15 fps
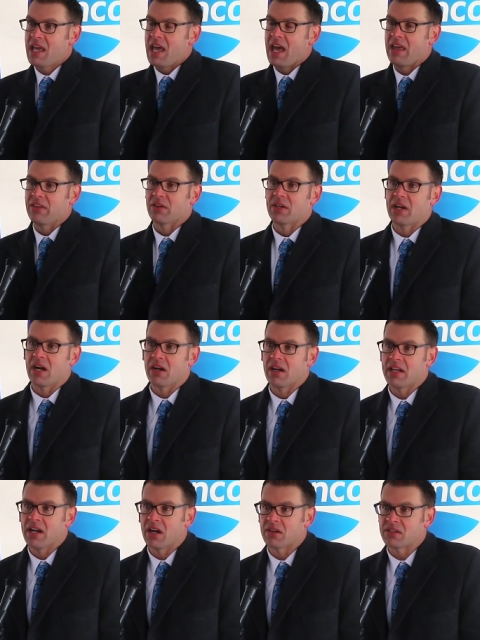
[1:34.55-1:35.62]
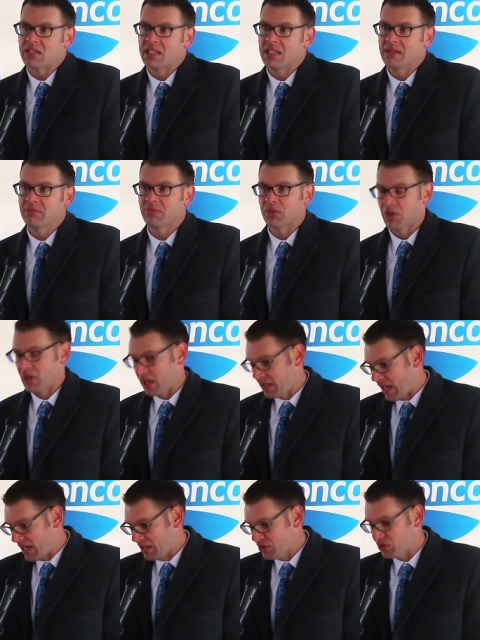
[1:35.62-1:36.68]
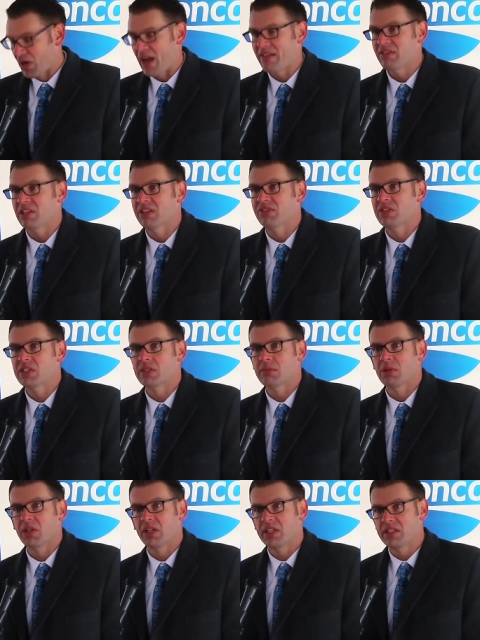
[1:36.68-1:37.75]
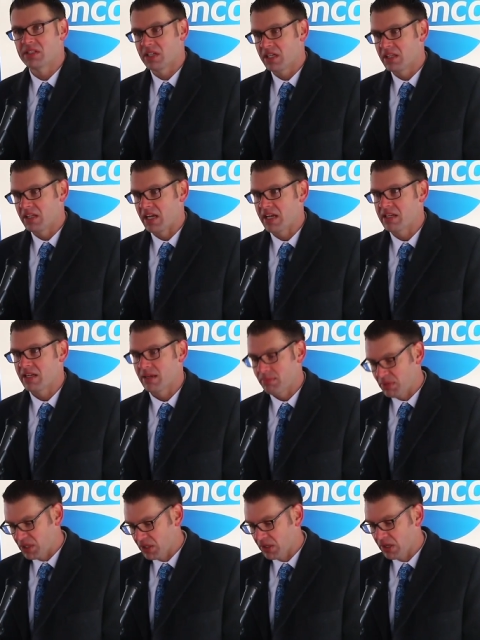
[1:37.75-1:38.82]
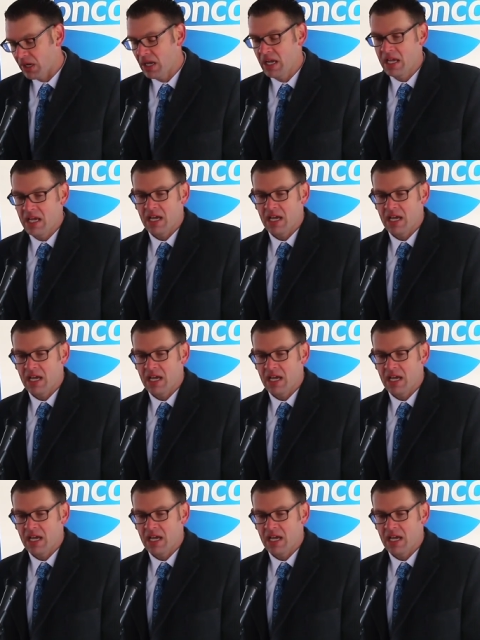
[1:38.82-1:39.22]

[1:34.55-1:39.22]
Heather and our, and our team for kind of driving the feasibility study that ended up here.